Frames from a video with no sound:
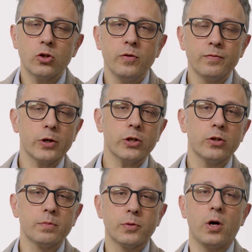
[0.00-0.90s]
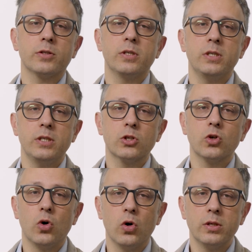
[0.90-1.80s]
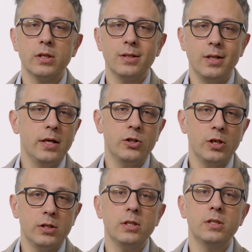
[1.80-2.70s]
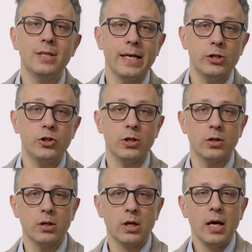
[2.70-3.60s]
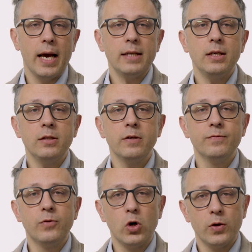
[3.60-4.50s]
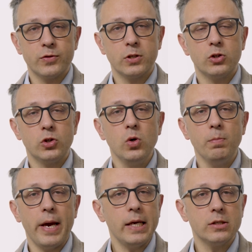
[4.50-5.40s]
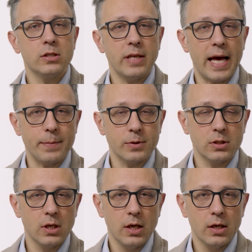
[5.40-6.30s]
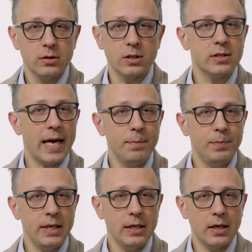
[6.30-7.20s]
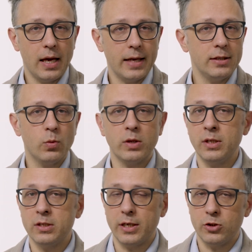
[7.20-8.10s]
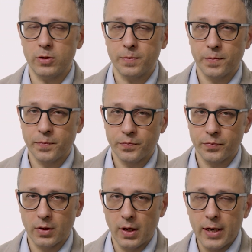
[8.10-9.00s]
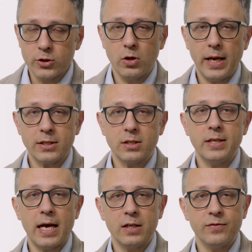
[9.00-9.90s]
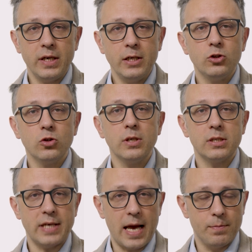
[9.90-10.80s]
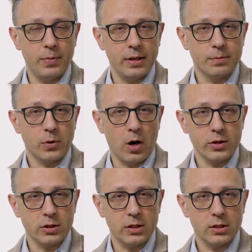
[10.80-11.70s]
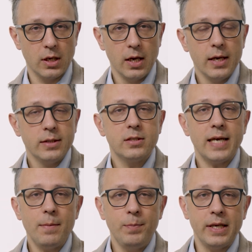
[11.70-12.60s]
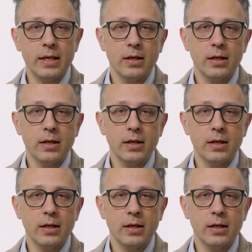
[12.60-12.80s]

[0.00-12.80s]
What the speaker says: conversion process is called digitization, and it involves two main steps, the sampling and the quantization. So let's delve into the sampling process. The sampling